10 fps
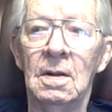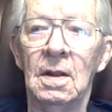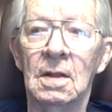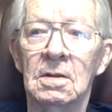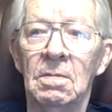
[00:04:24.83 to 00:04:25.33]

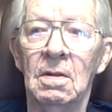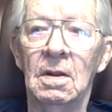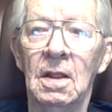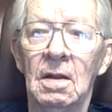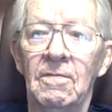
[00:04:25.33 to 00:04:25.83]

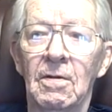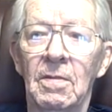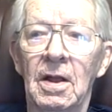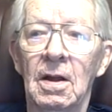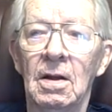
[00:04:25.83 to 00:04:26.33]
Then from
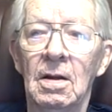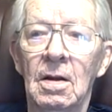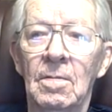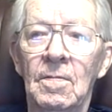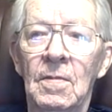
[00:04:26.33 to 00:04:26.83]
there,
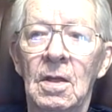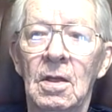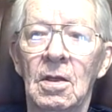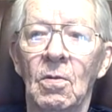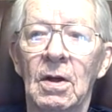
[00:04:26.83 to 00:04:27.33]

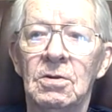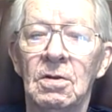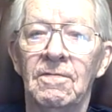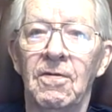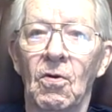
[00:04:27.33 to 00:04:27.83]
you went
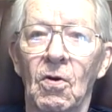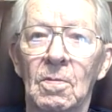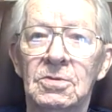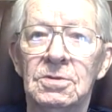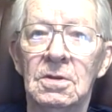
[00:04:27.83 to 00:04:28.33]
to
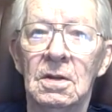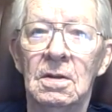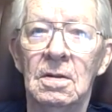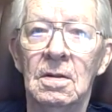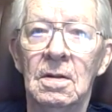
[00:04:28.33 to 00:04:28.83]
forms,
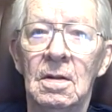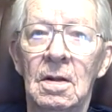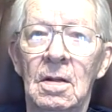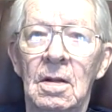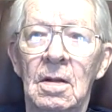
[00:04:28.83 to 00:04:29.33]

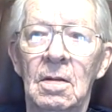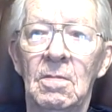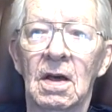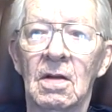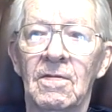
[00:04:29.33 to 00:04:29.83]

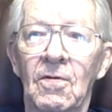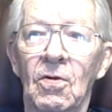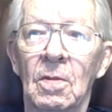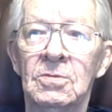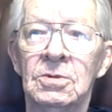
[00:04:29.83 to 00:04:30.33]
metal
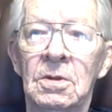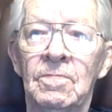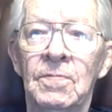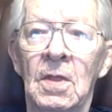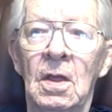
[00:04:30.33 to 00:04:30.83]
forms,
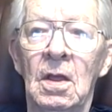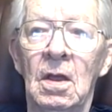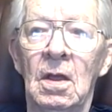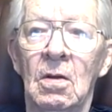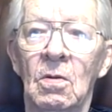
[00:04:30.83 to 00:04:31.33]

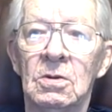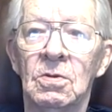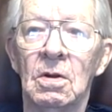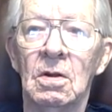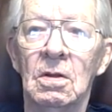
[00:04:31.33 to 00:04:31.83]
which
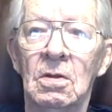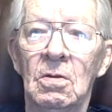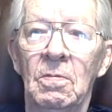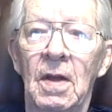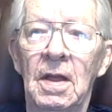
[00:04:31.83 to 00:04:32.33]
were,
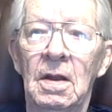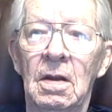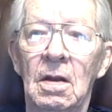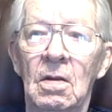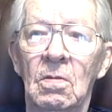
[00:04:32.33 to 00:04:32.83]

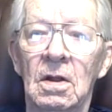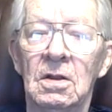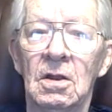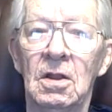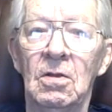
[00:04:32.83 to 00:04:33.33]

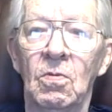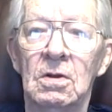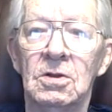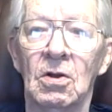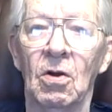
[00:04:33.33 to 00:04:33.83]
did
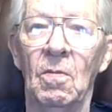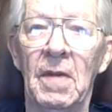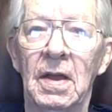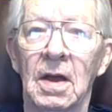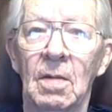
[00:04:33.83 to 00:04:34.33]
what you call
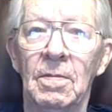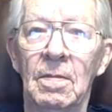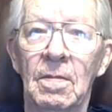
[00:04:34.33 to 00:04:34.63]
makeup.